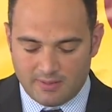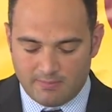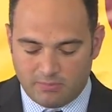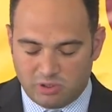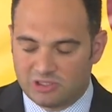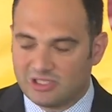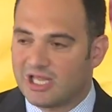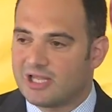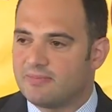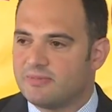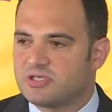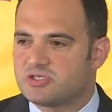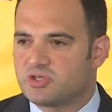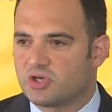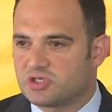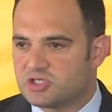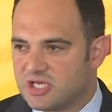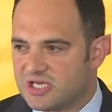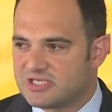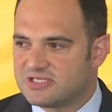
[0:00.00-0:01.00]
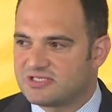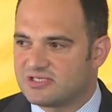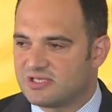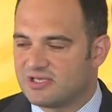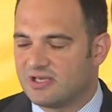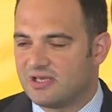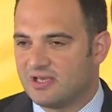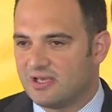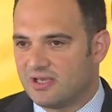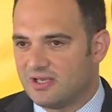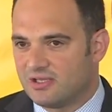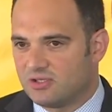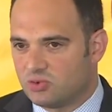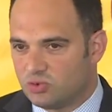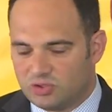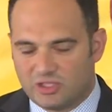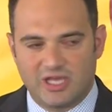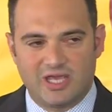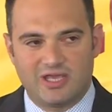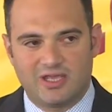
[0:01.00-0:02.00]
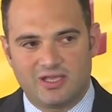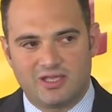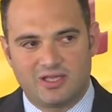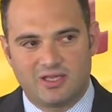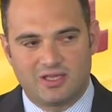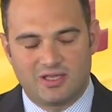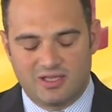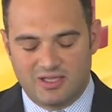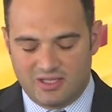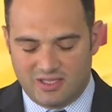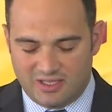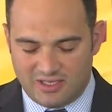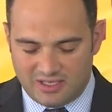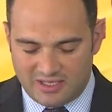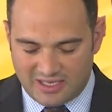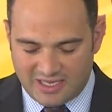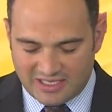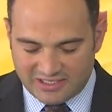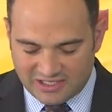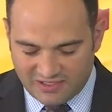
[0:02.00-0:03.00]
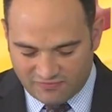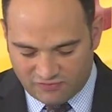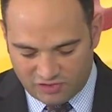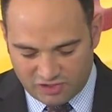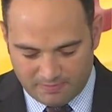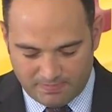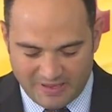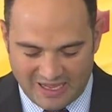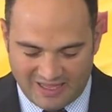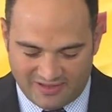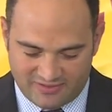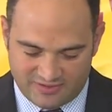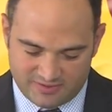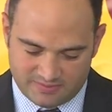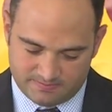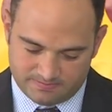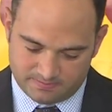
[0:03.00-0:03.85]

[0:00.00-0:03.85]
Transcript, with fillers: But let me suggest today a different path.